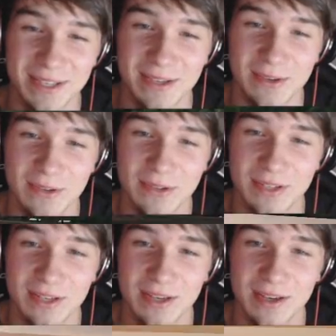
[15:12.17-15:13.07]

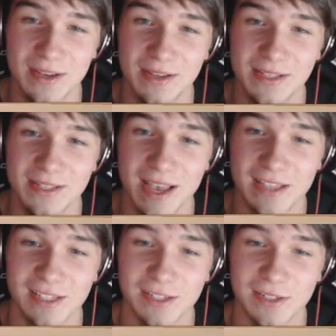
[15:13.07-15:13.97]
use
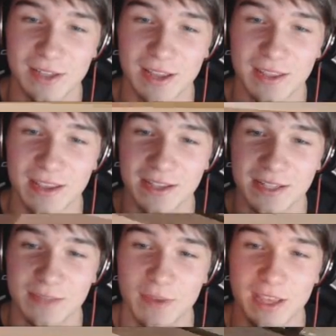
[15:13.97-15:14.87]
stairs just like this
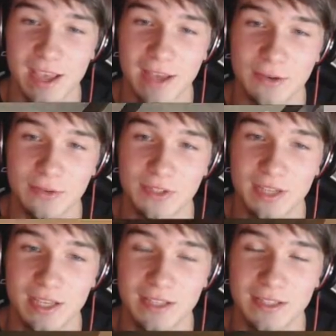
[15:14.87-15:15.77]
as my casual
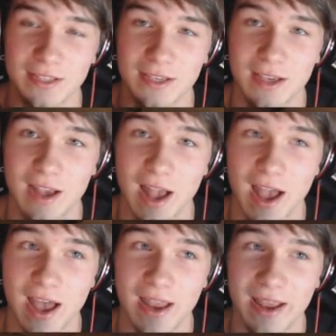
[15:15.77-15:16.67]
seats.
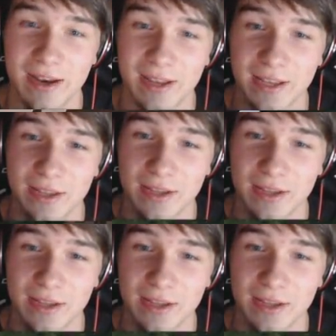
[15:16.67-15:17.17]
And in